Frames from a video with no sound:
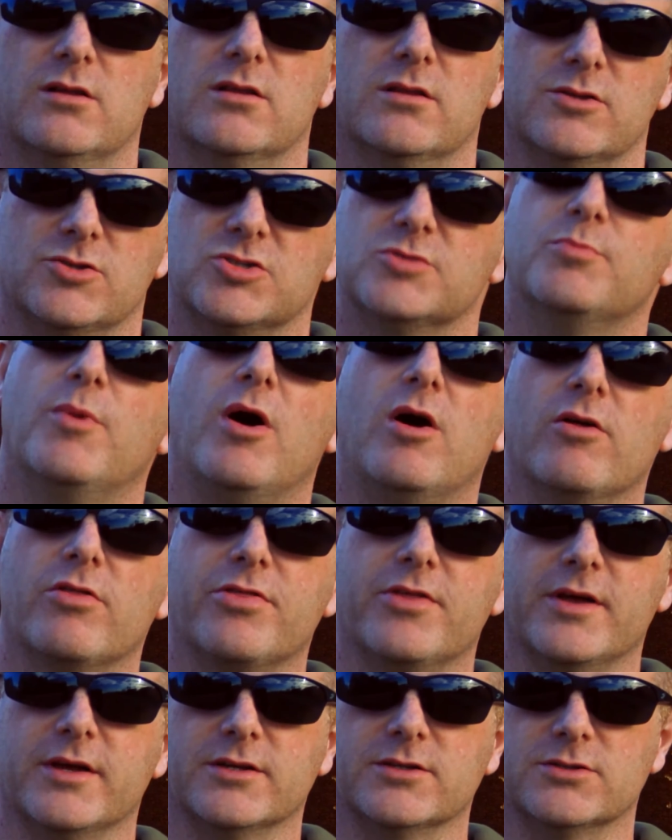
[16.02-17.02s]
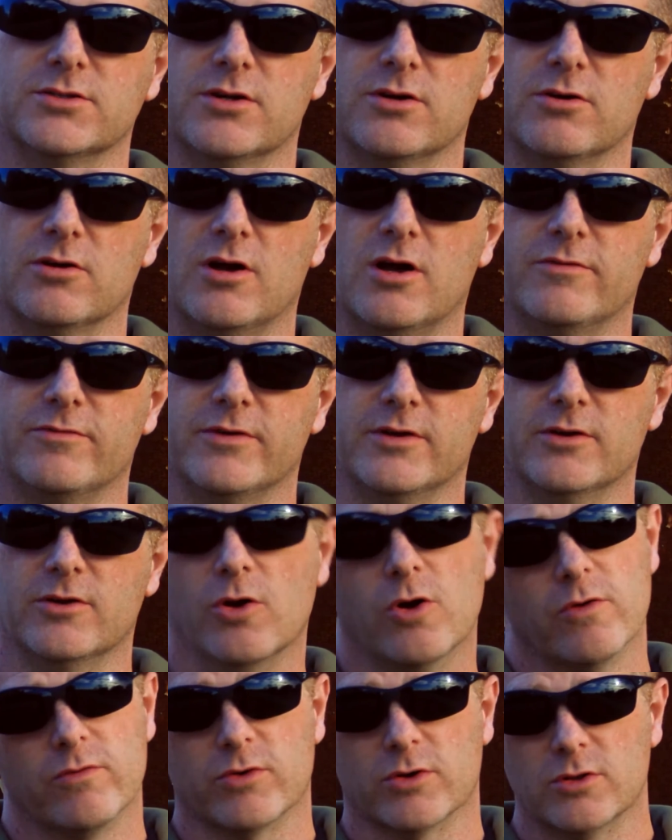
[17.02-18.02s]
the small things that are often
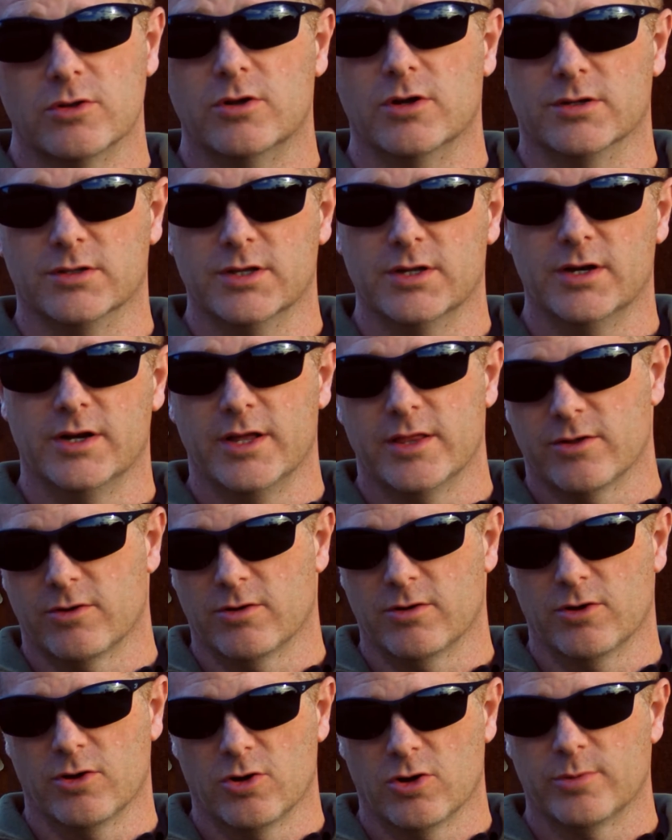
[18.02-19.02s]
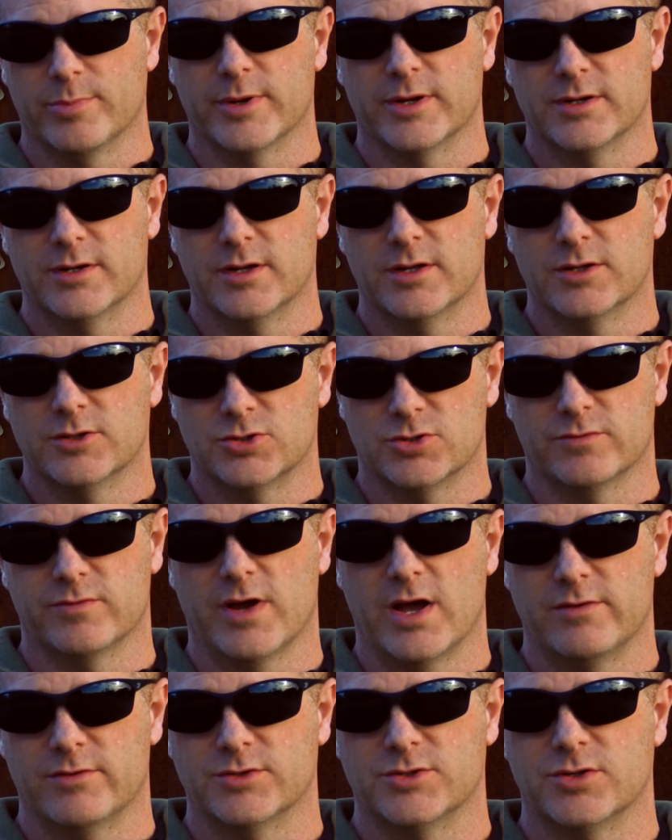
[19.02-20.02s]
overlooked in either an urban
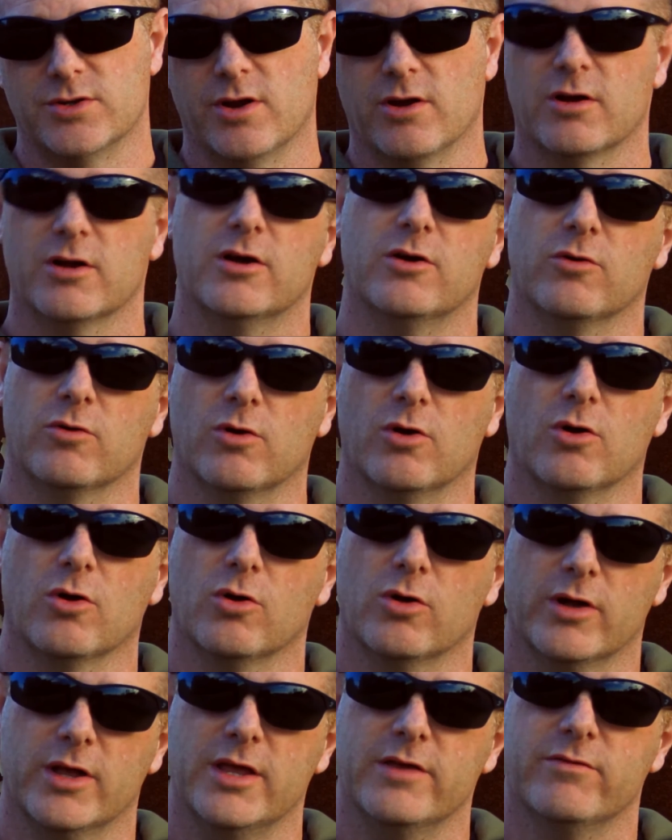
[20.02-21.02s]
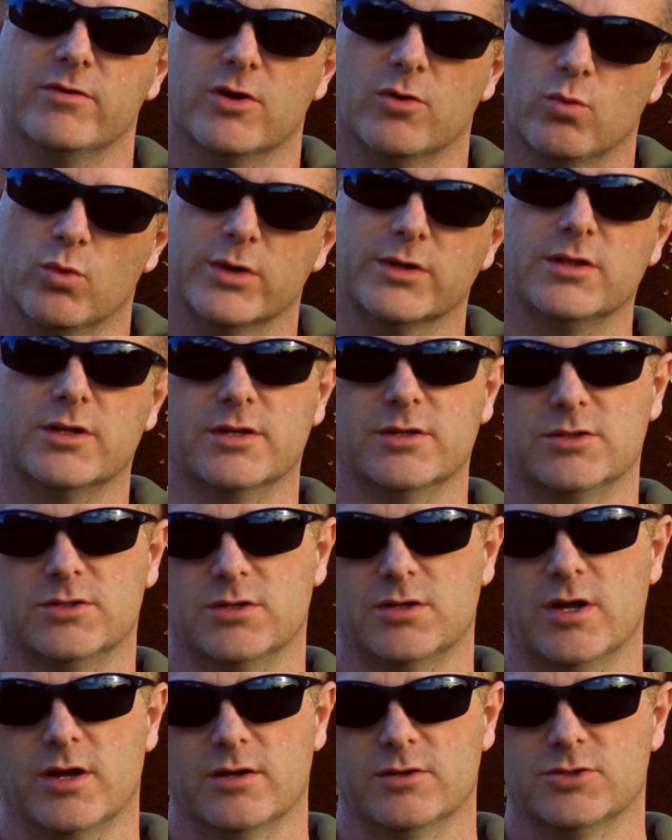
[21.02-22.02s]
survival scenario or even a woodland
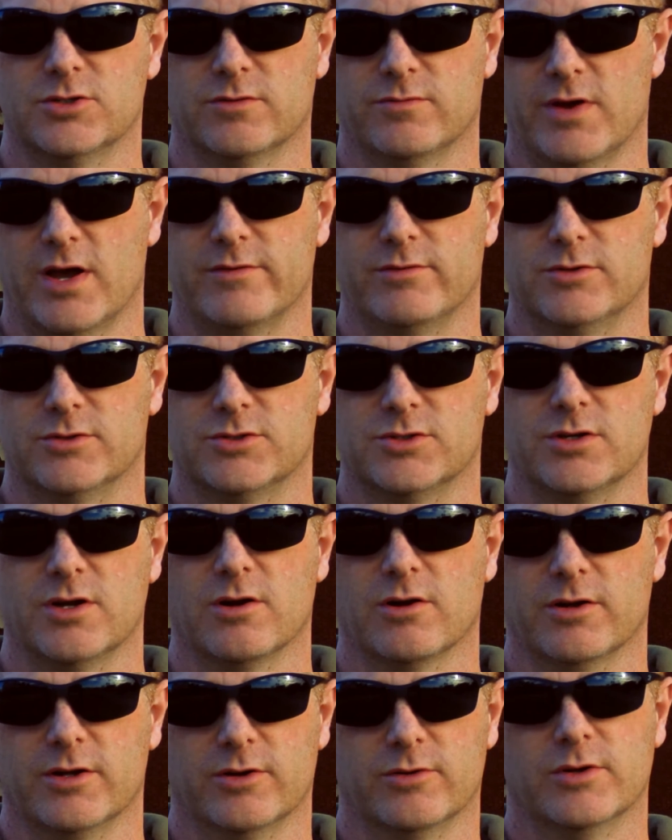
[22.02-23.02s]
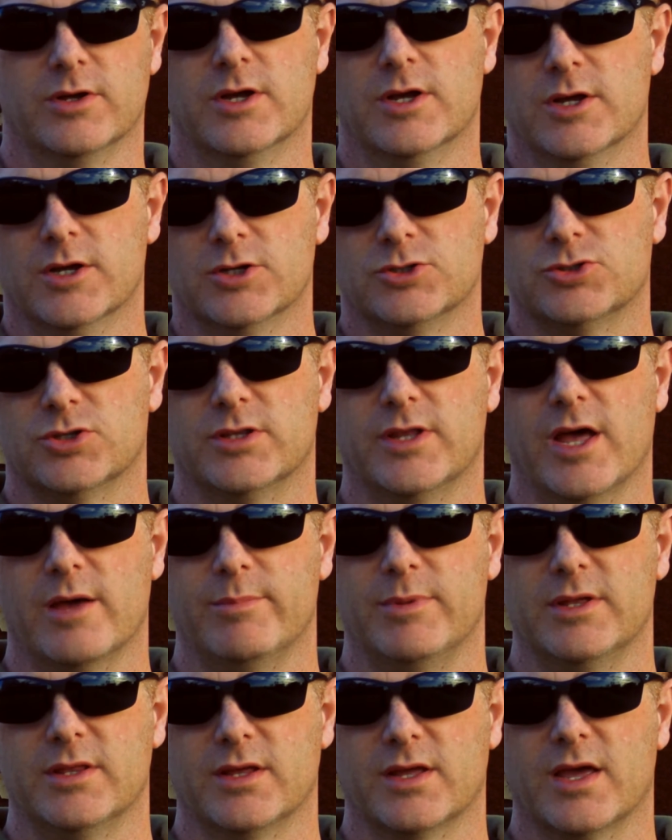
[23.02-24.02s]
survival scenario, should that
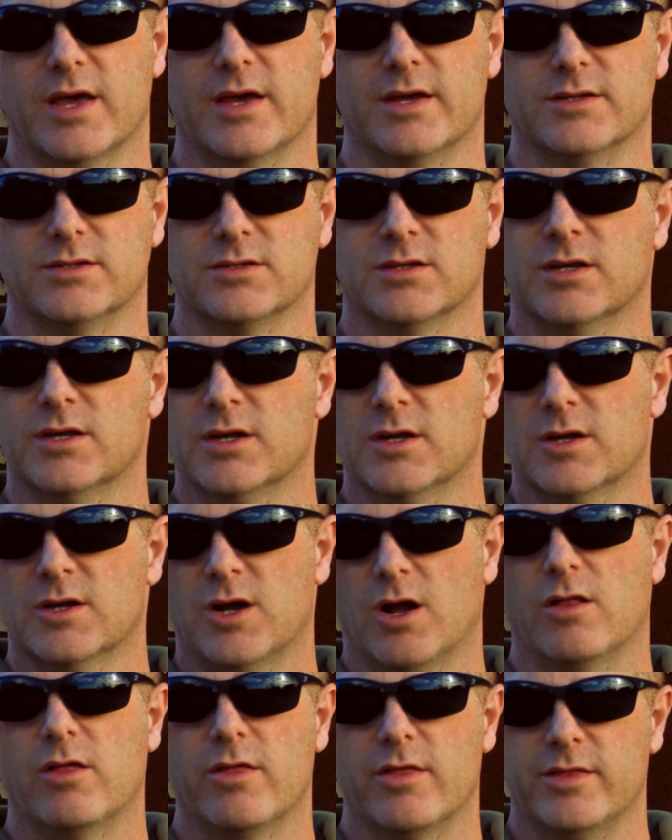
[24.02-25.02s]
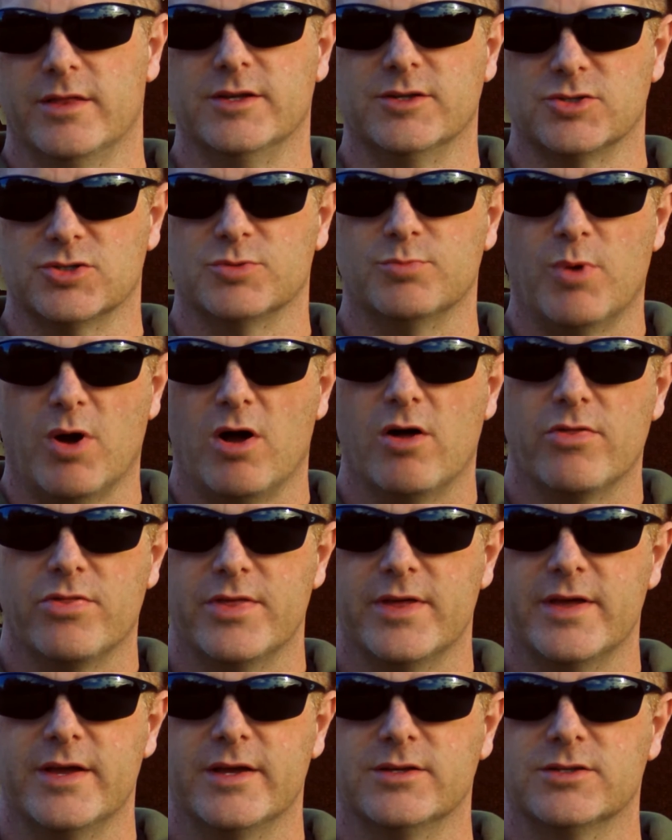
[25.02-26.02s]
be the case. All of these small
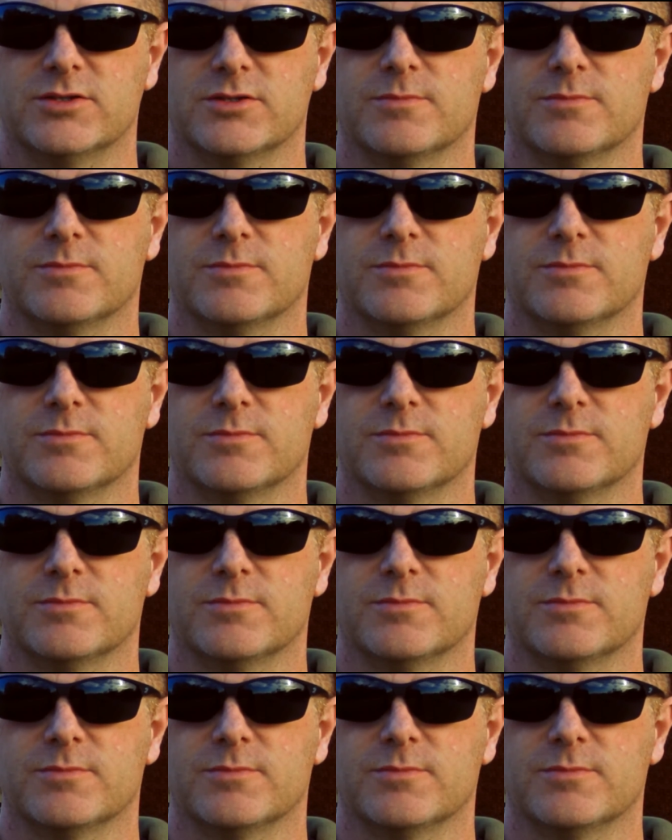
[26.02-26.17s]
things